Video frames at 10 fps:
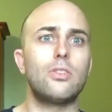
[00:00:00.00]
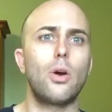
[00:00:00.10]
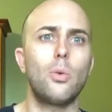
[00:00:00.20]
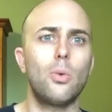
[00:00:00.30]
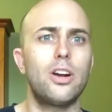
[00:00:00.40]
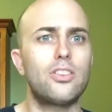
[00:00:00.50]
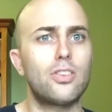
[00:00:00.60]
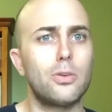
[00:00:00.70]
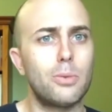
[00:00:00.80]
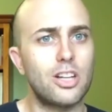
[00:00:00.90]
don't worry
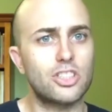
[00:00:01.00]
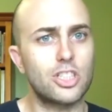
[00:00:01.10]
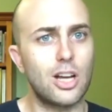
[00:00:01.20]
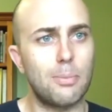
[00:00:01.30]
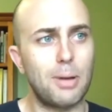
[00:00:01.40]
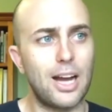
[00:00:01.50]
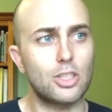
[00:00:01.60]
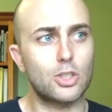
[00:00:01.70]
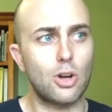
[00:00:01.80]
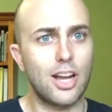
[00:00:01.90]
too much
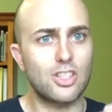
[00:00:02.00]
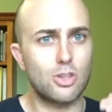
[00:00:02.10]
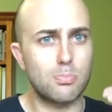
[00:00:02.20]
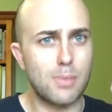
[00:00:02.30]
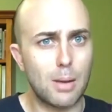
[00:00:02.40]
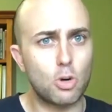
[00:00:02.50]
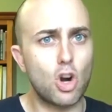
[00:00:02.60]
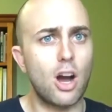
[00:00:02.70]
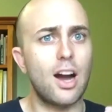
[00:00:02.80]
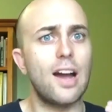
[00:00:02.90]
about trying to
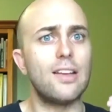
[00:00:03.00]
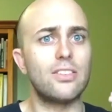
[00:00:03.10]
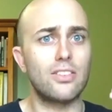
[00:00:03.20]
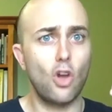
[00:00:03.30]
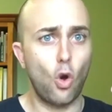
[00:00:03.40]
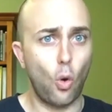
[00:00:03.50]
memorize